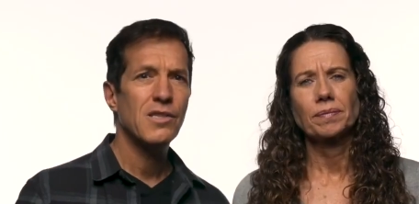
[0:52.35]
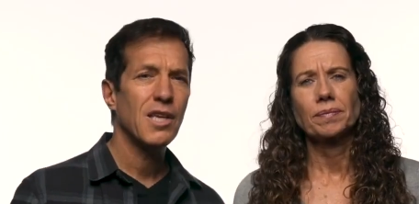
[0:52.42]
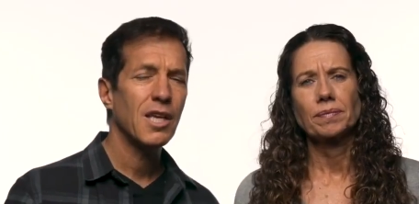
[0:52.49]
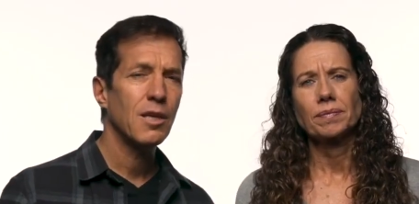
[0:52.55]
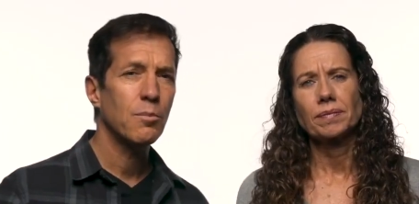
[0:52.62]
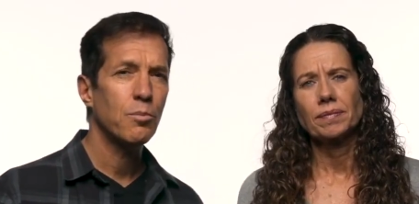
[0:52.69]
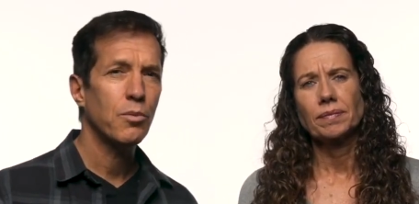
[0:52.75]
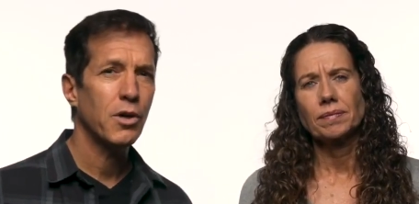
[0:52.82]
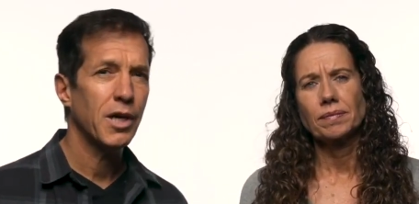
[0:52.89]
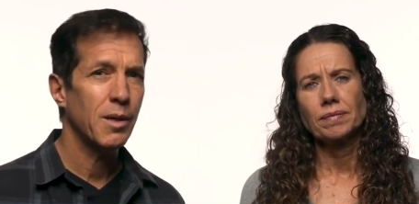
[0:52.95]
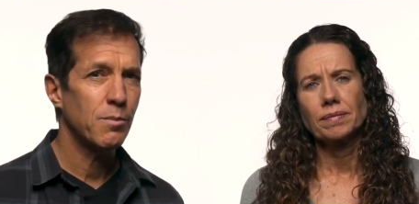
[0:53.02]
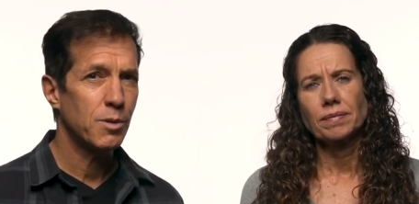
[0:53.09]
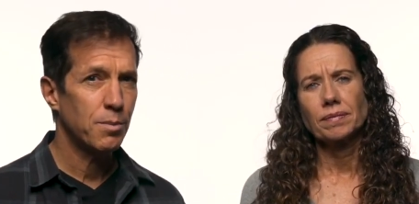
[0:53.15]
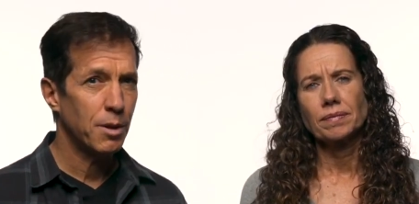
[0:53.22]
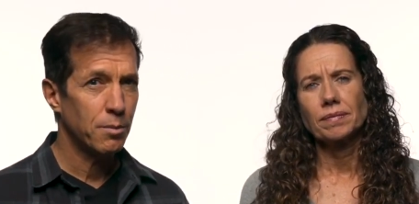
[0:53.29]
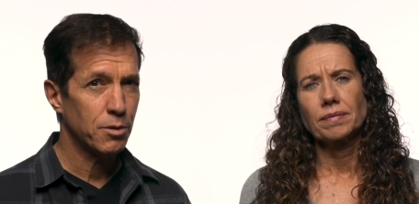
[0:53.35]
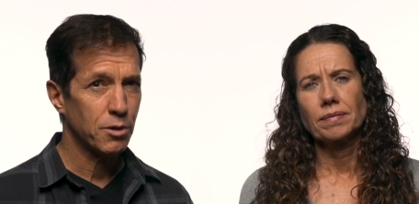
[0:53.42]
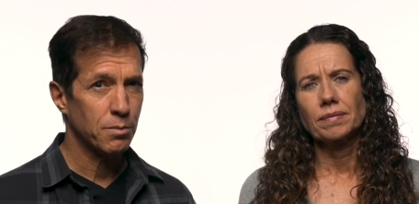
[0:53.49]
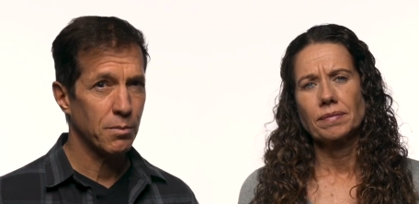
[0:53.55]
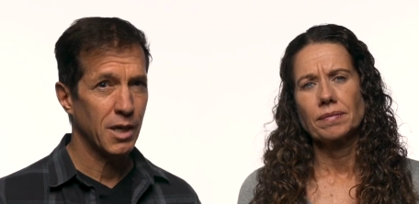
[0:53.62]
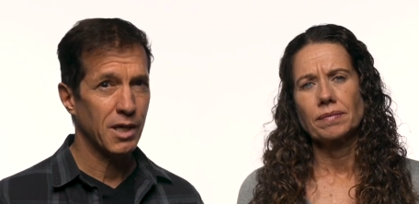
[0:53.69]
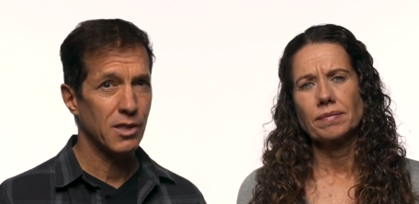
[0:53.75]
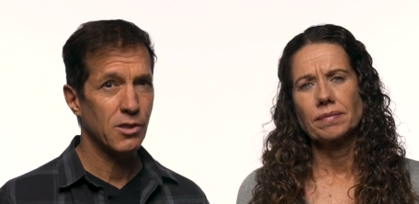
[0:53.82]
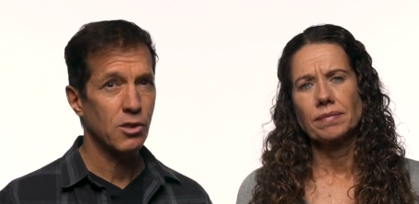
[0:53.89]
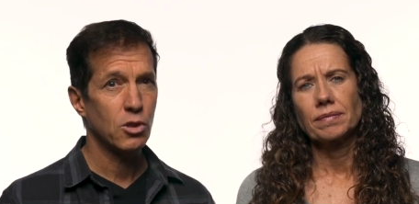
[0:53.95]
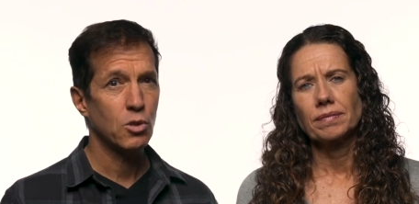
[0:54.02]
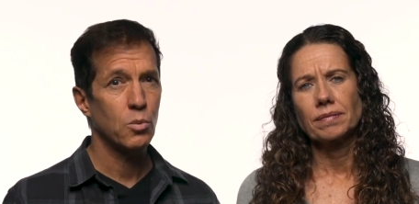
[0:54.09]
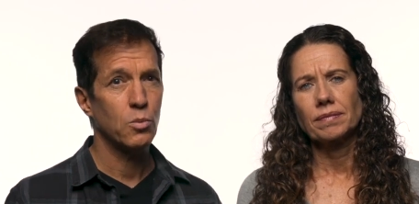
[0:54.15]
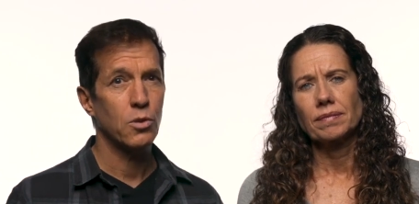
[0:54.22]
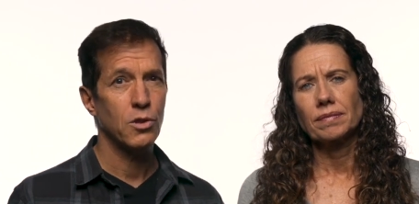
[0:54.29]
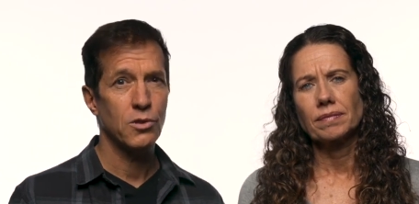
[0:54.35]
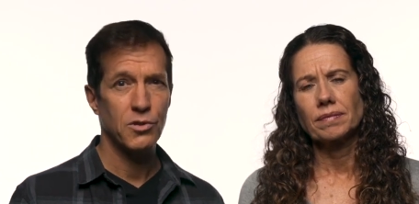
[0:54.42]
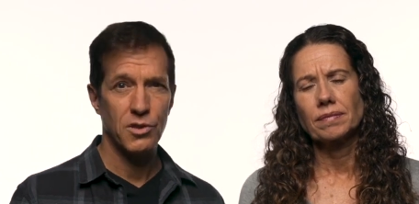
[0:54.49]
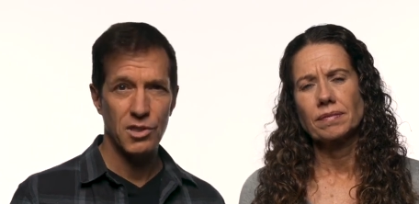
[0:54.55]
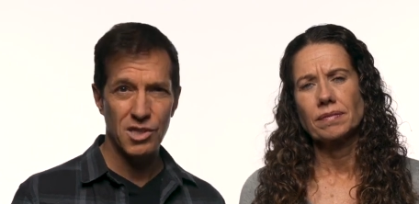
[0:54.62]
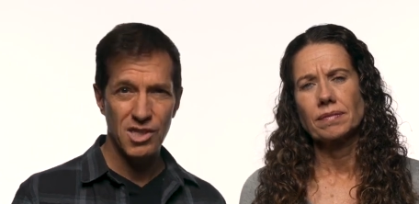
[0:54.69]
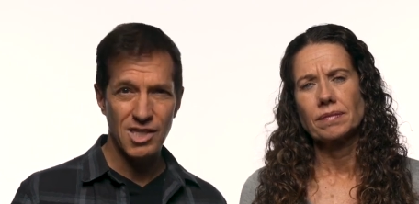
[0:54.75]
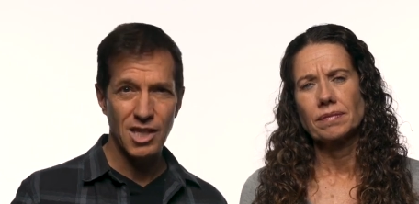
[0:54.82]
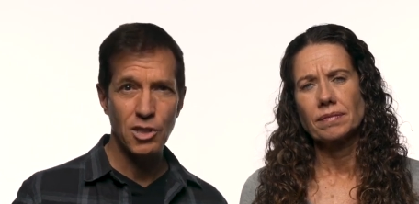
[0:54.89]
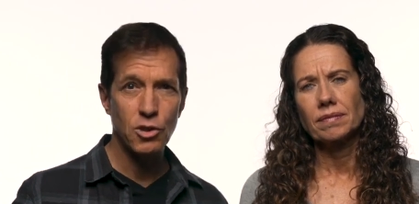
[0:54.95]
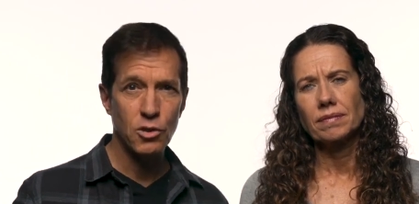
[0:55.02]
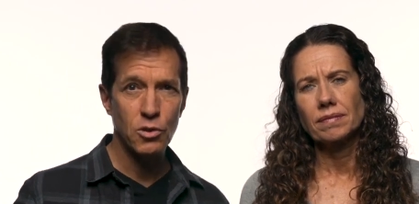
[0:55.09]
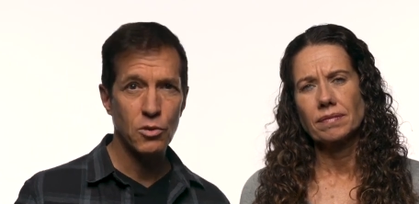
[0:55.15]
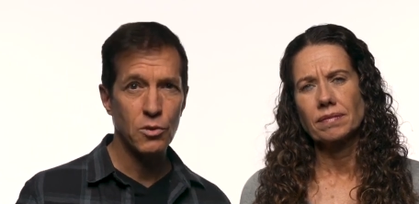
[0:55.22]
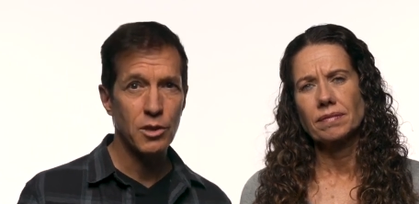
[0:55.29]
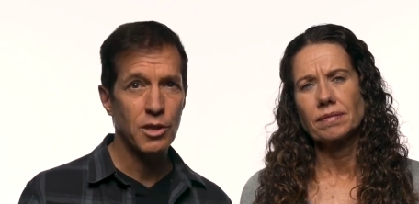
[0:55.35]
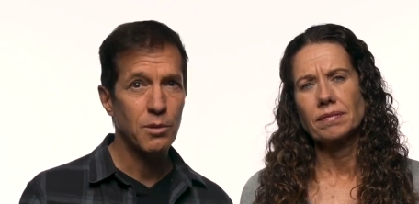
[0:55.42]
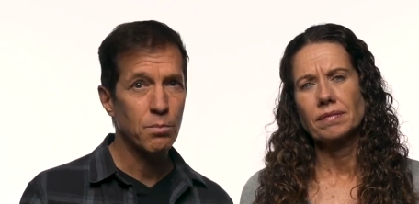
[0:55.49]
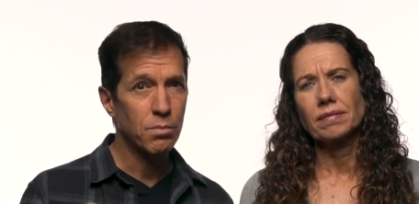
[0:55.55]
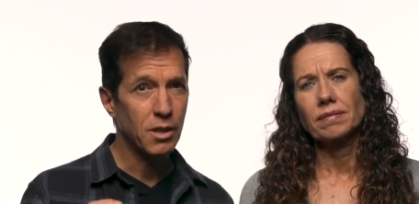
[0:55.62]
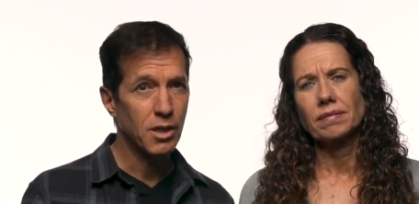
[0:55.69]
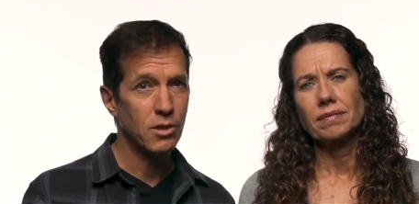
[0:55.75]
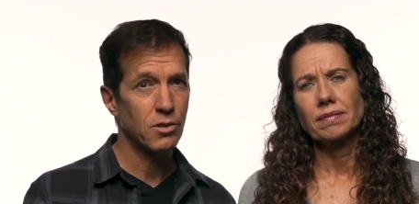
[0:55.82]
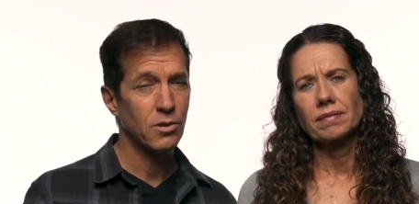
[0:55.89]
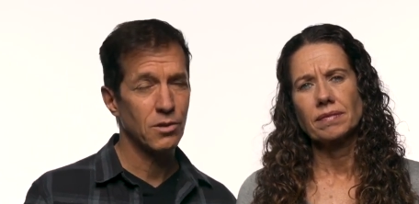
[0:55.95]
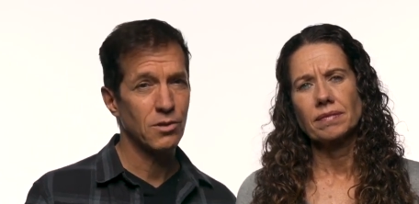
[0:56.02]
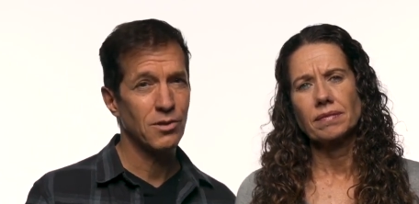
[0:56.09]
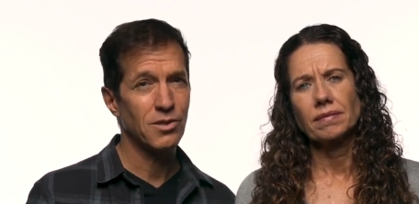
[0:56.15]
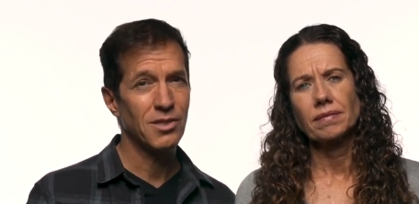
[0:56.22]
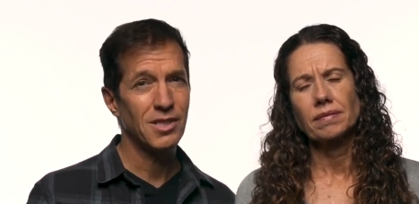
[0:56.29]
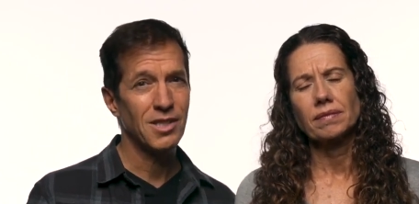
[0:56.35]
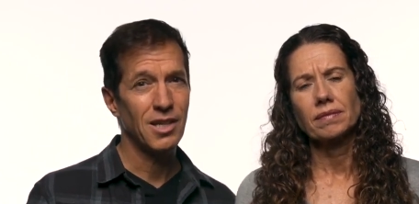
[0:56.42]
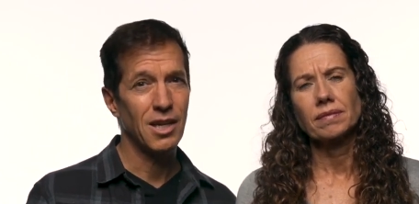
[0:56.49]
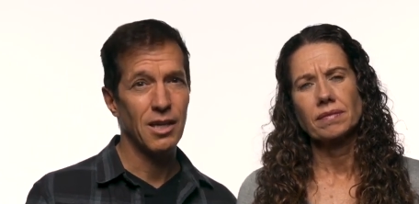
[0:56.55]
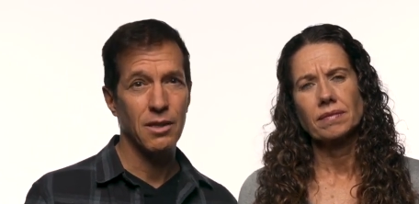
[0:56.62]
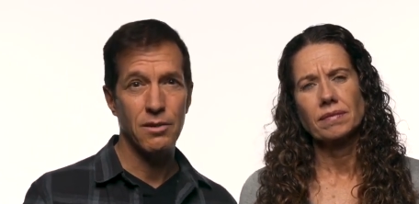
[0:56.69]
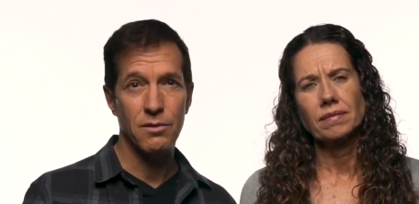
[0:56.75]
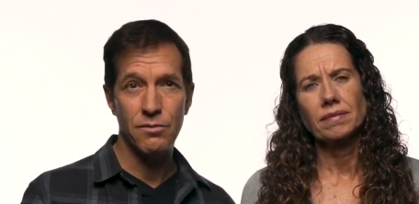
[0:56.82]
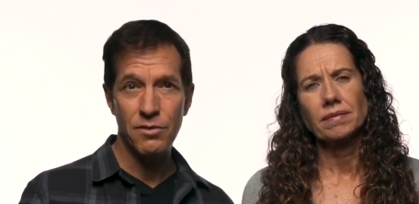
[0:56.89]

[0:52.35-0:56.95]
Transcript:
Speaker 1: Satan primes people's minds towards the sensory pleasures of